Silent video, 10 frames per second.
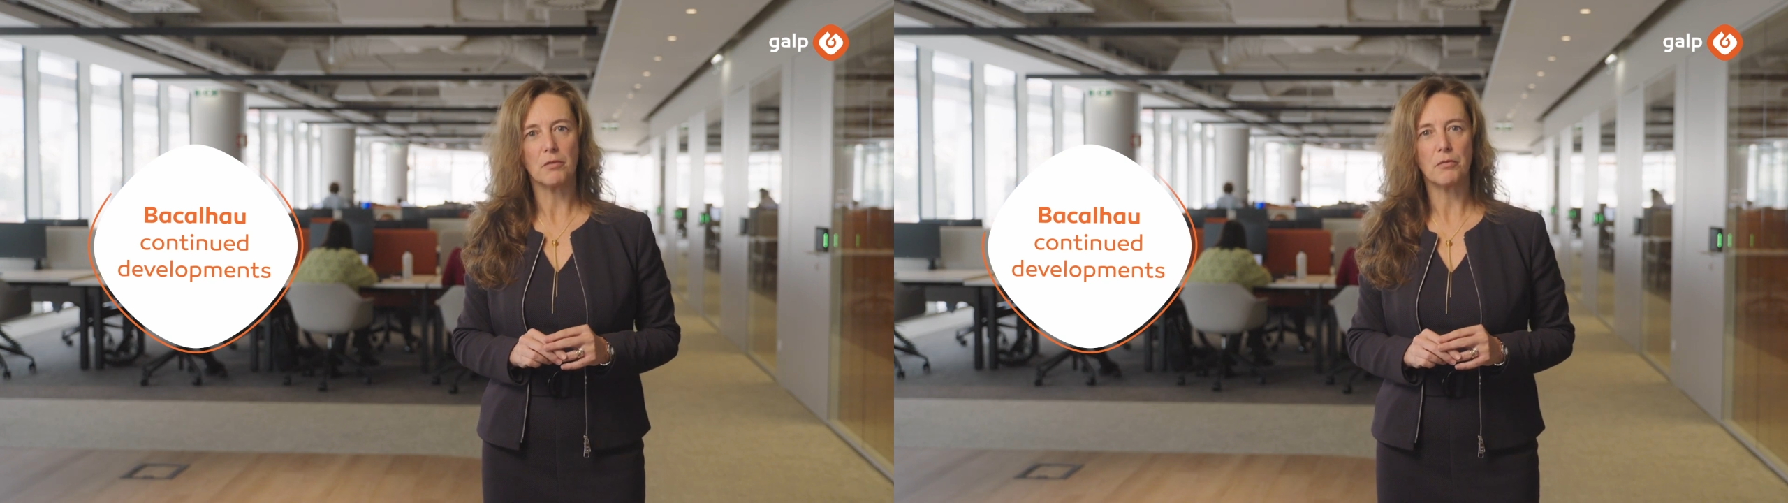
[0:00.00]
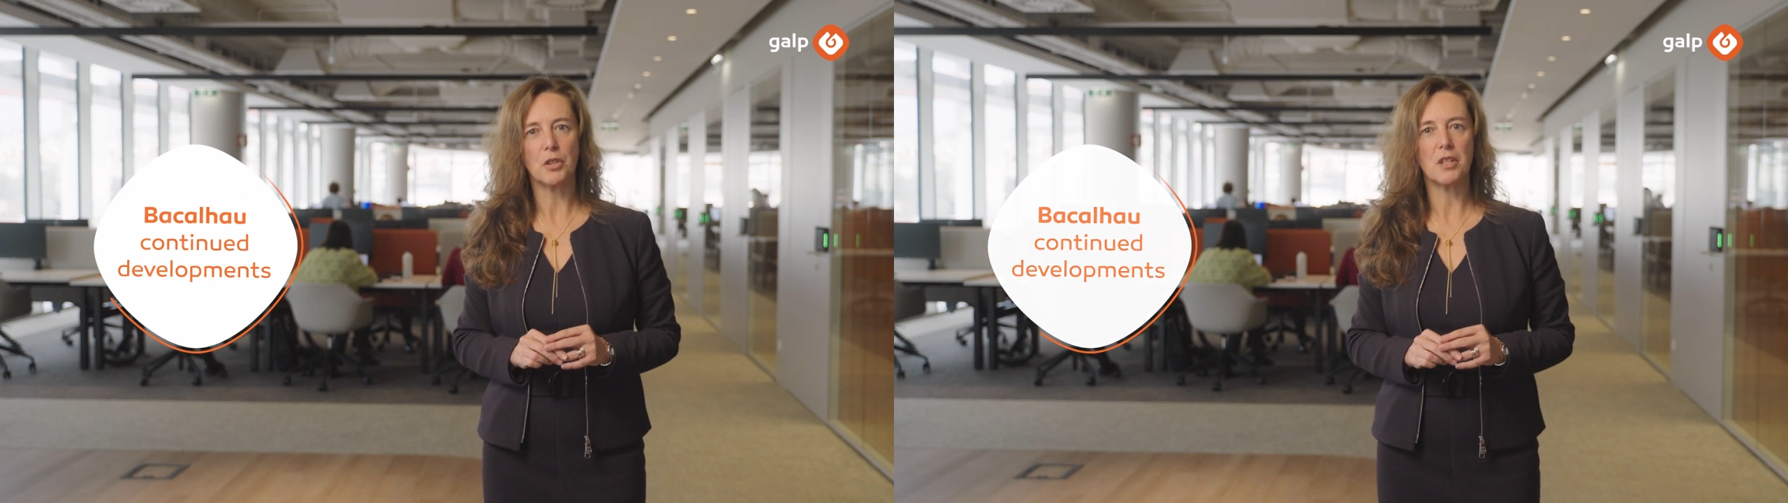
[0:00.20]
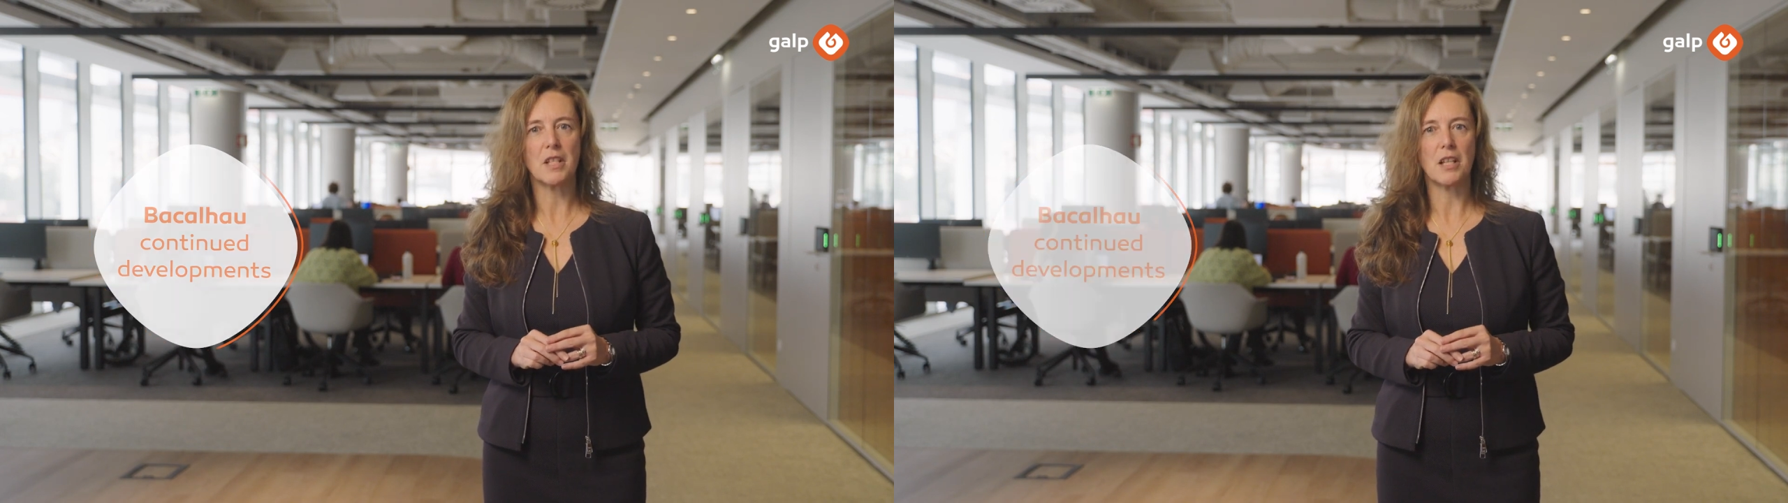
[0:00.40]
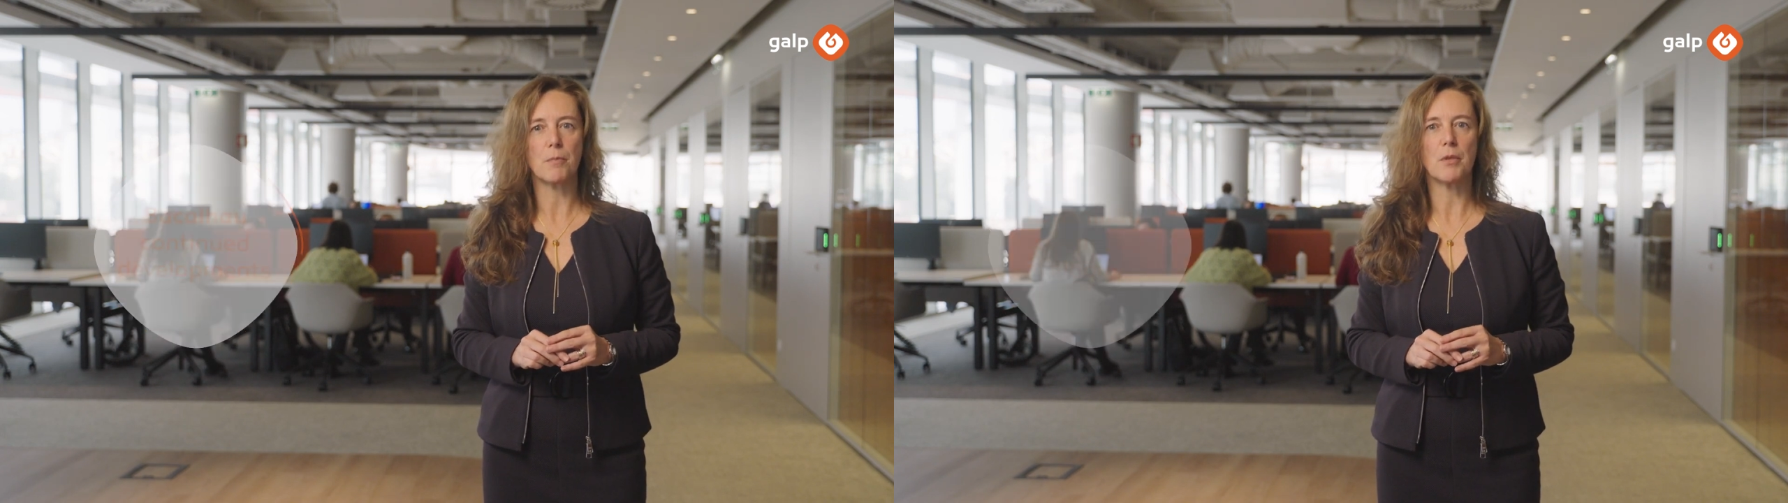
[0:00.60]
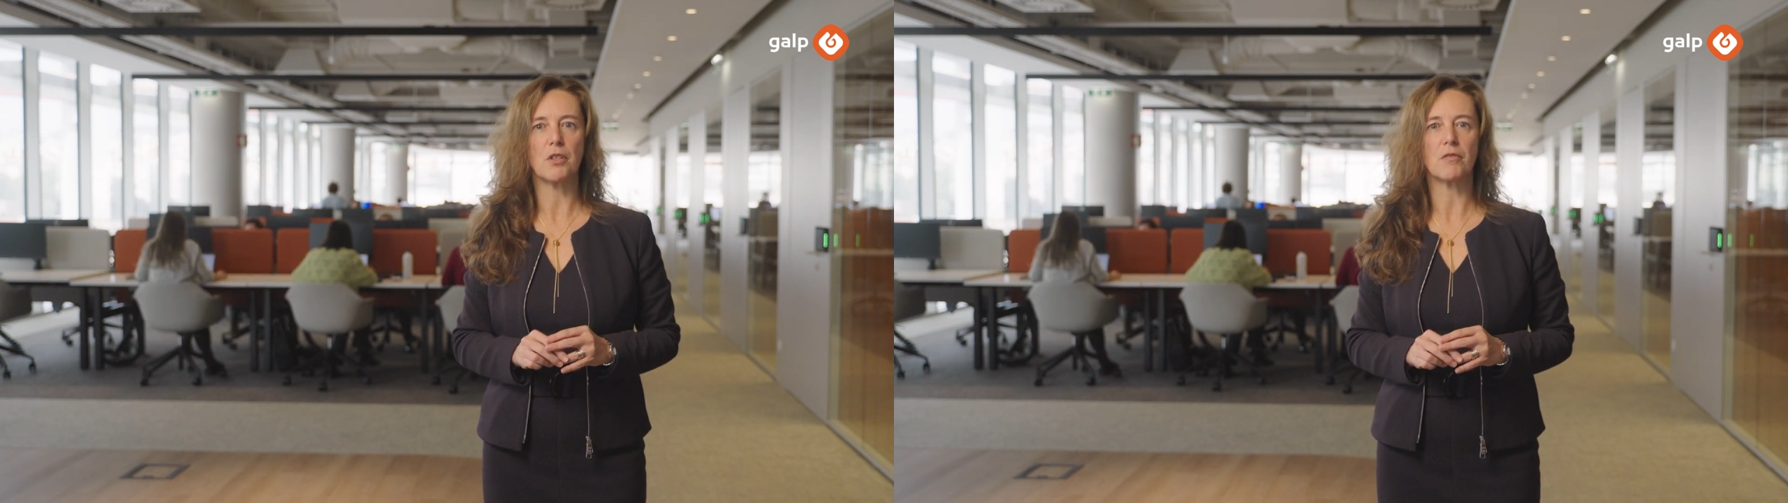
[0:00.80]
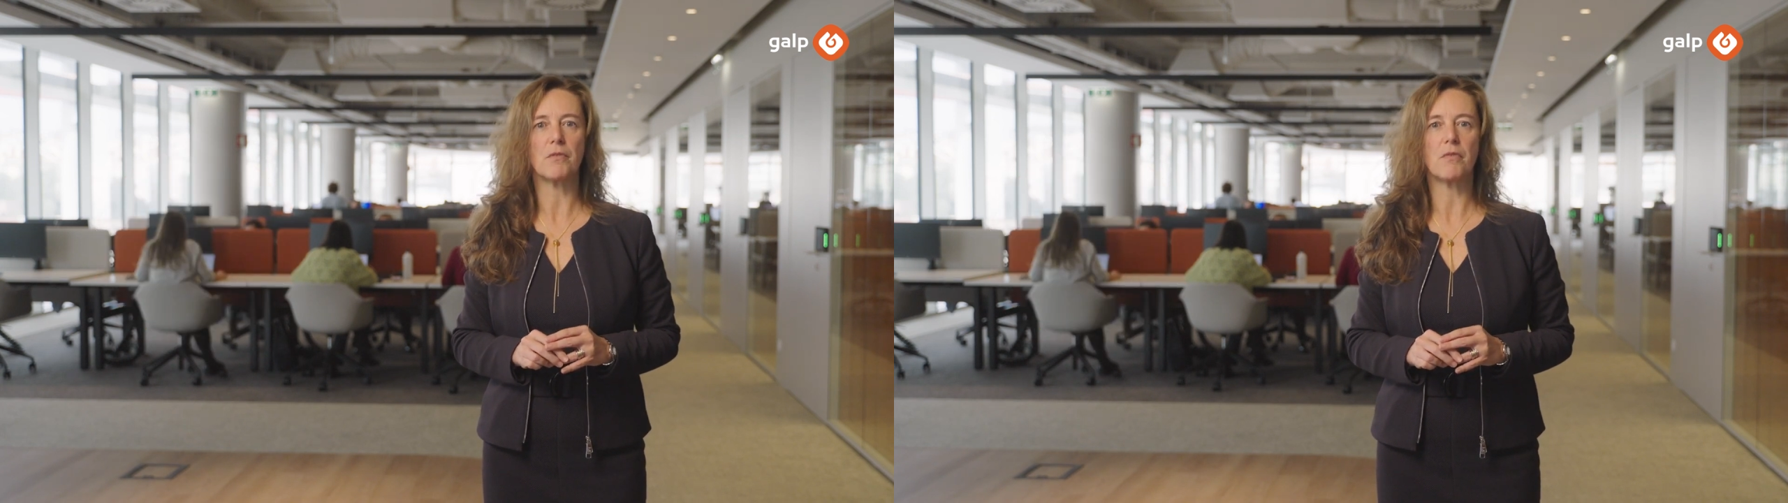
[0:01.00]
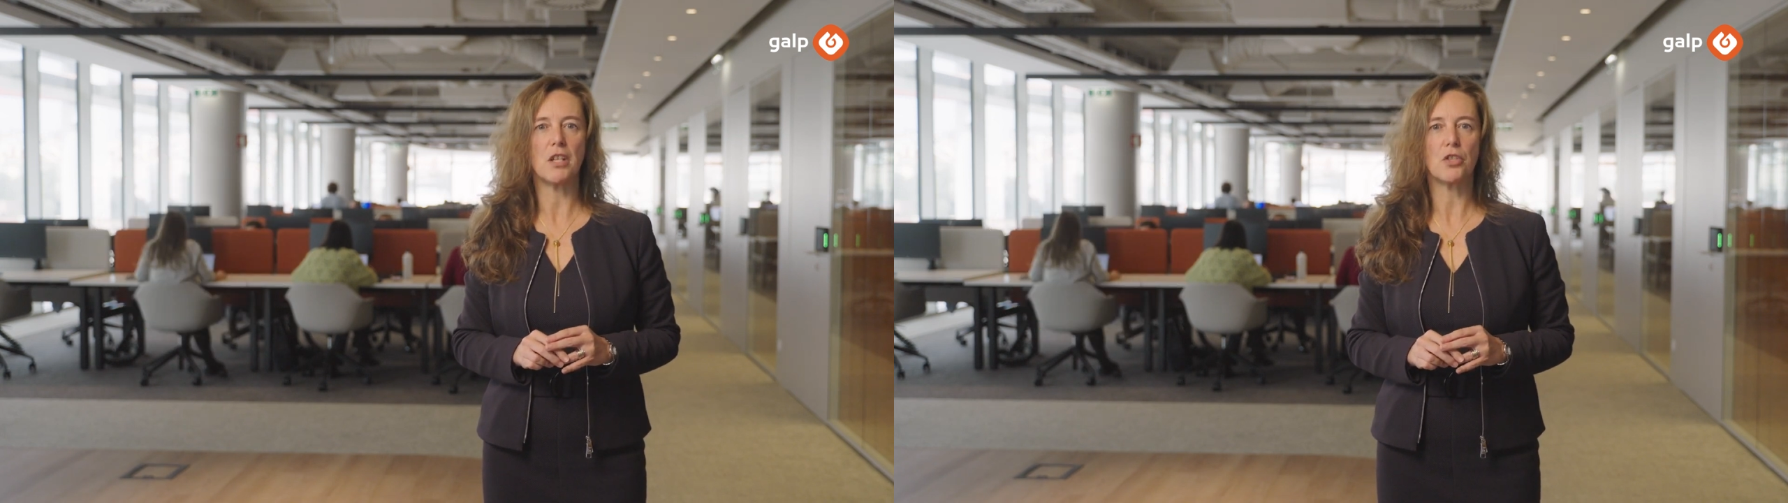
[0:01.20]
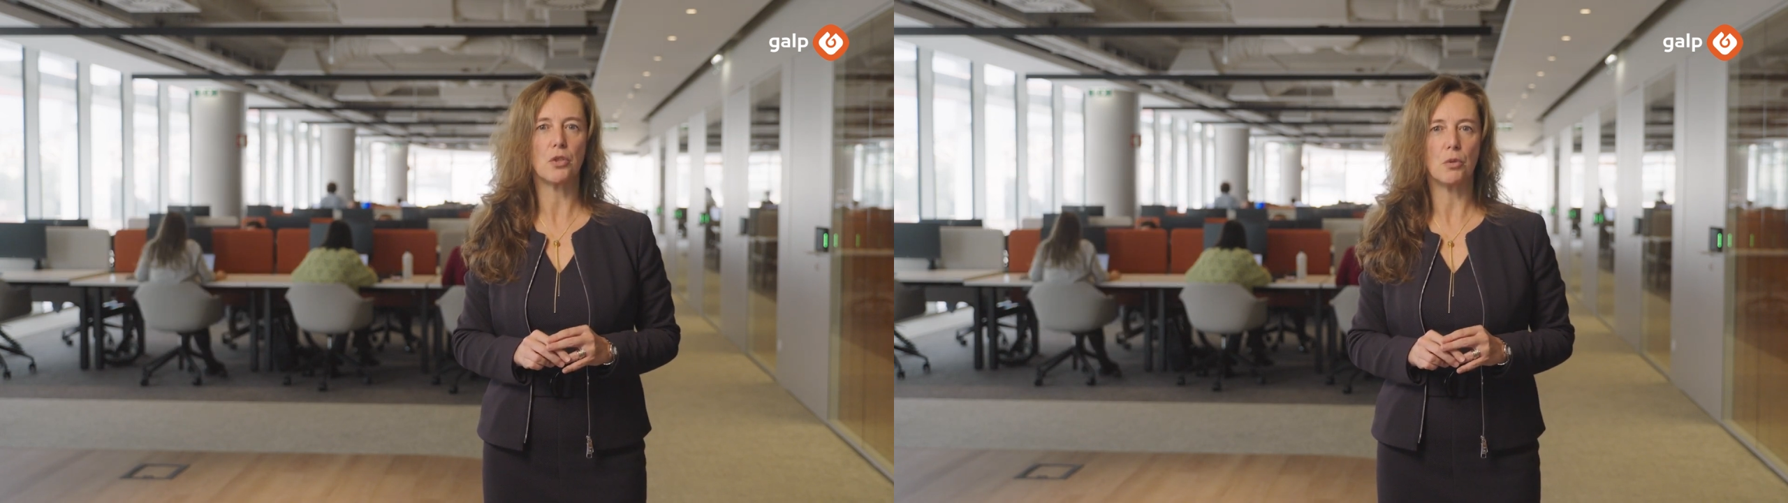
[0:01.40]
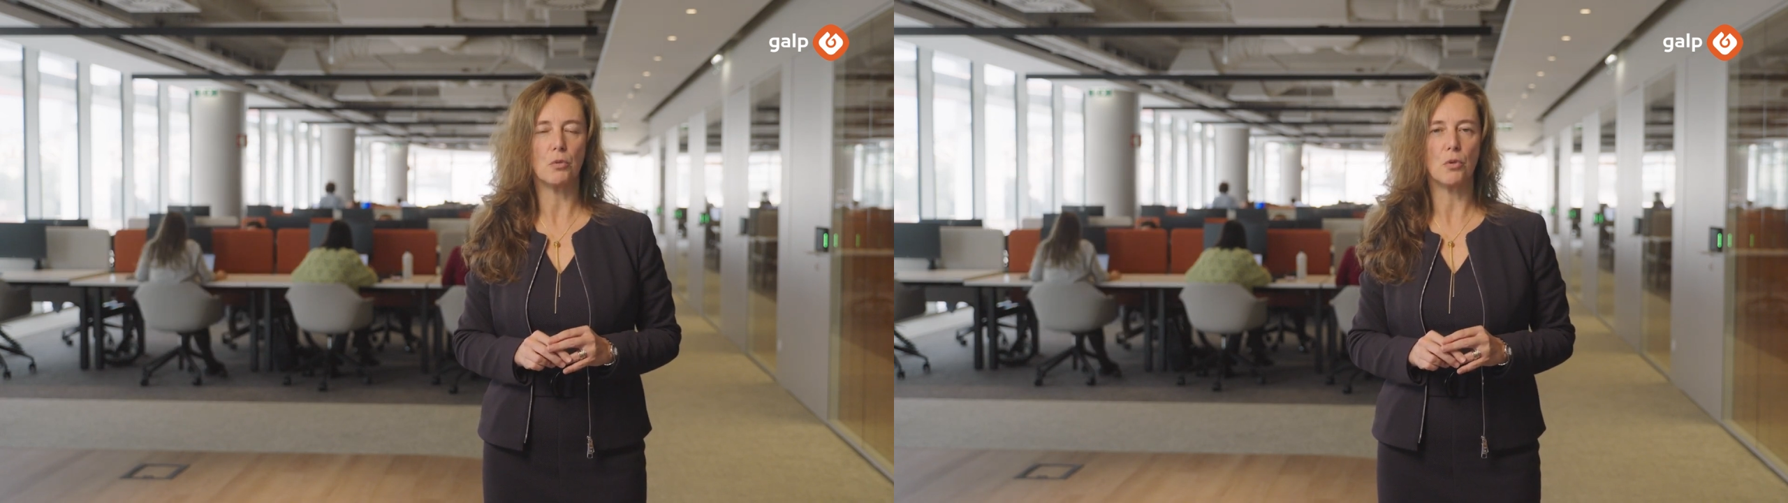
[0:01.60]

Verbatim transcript: for the assessment of the Phase 2